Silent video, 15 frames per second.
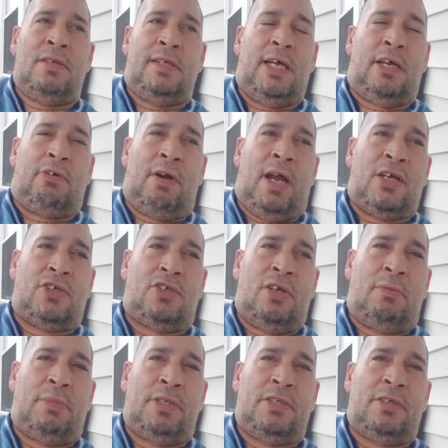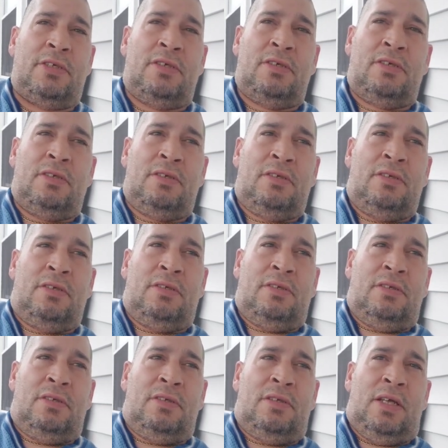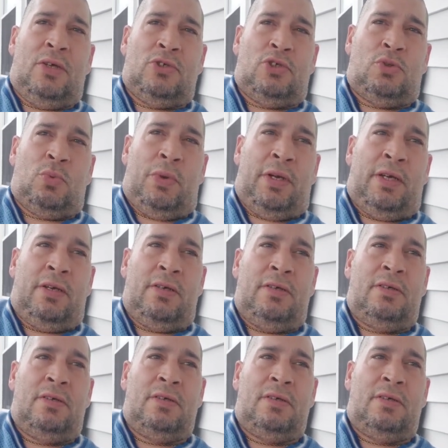They're crash dummies. They'll swing.